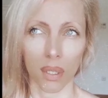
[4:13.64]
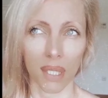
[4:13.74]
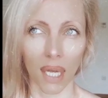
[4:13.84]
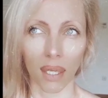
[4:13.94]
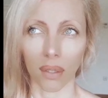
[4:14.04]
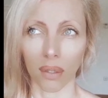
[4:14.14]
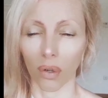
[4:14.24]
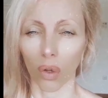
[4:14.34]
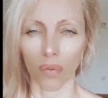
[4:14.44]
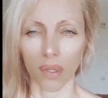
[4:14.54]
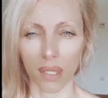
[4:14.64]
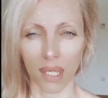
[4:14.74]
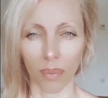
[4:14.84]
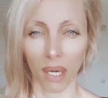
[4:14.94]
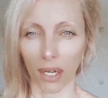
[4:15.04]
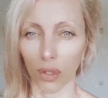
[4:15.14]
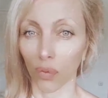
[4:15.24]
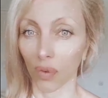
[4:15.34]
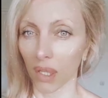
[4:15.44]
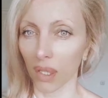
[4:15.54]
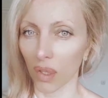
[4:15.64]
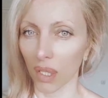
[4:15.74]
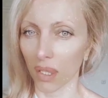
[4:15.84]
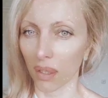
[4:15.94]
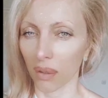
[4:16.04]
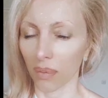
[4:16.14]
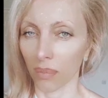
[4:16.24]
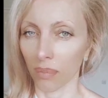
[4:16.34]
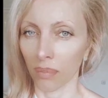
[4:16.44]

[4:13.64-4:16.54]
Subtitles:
say that love is some kind of interest?